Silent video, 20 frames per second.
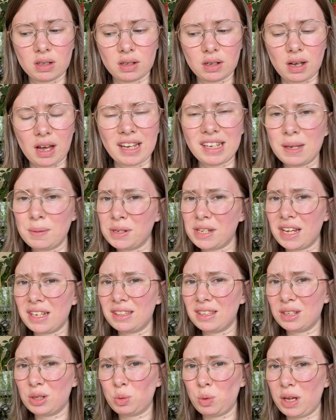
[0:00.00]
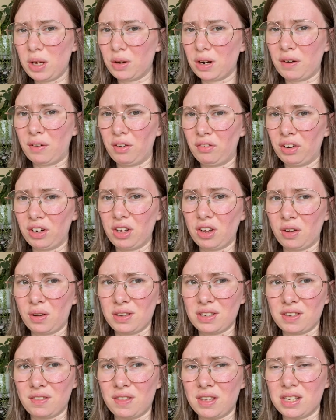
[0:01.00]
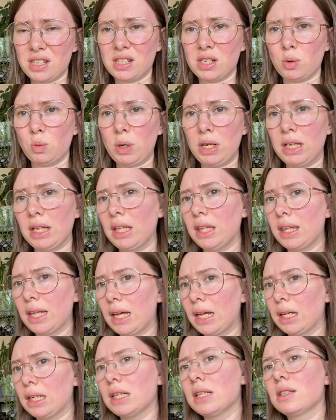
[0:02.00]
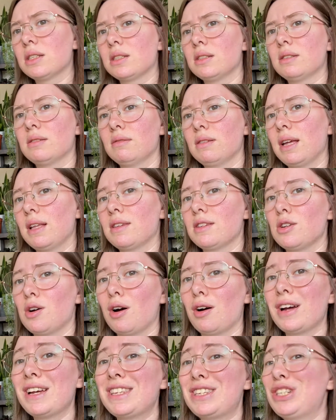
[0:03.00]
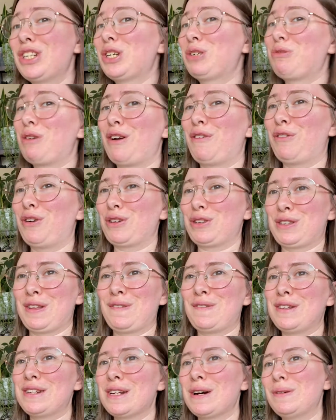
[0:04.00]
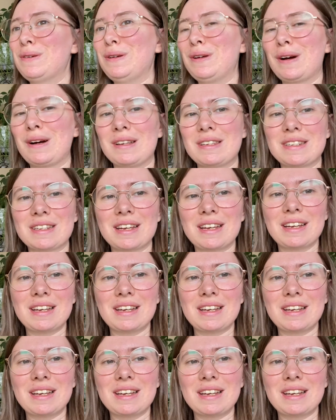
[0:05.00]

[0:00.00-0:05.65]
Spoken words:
I keep saying this week on every video as if this is a weekly thing, and it's not. It's just when I've got stuff to tell you guys.